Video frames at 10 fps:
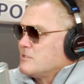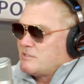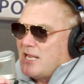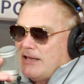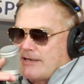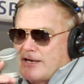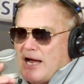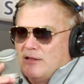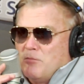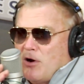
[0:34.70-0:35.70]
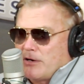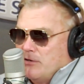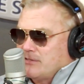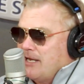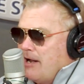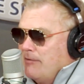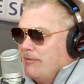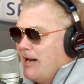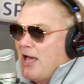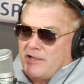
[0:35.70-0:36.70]
So, say like a guy Lamar goes down,
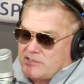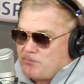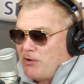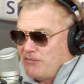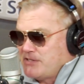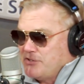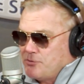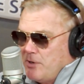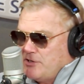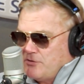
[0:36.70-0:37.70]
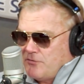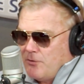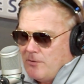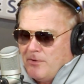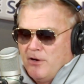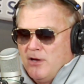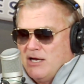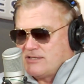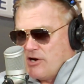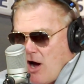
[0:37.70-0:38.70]
and I think it's a perfect situation for him.
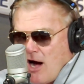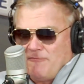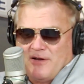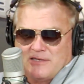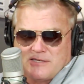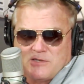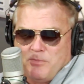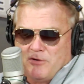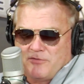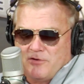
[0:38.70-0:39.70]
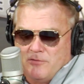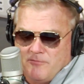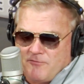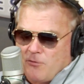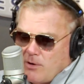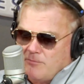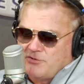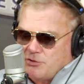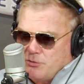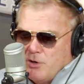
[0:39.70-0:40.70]
It's an offense that's built to, for him
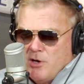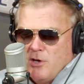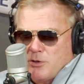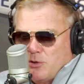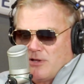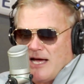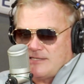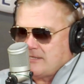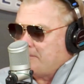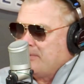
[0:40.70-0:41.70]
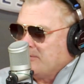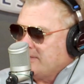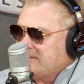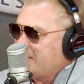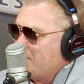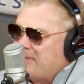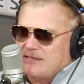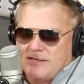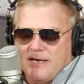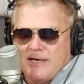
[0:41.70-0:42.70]
to utilize his abilities to the
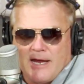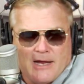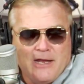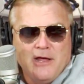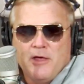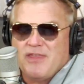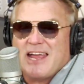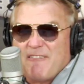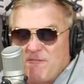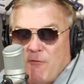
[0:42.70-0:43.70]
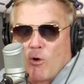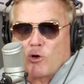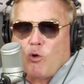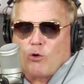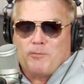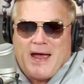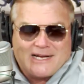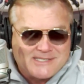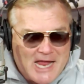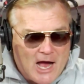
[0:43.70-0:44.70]
best that he can. They got four
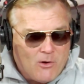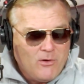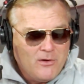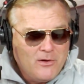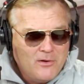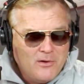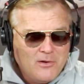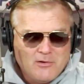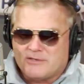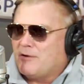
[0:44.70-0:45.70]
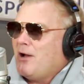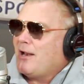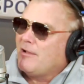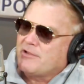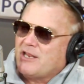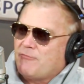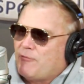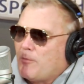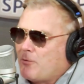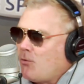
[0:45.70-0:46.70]
quarterbacks now. You say, why the hell can't have
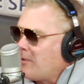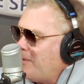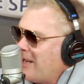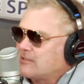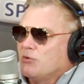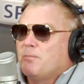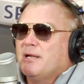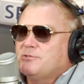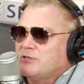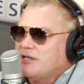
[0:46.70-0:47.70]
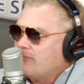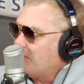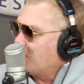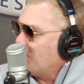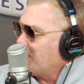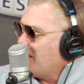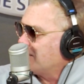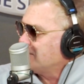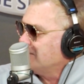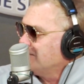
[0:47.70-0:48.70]
four quarterbacks? Well, the Patriots had four
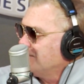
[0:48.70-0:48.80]
quarterbacks.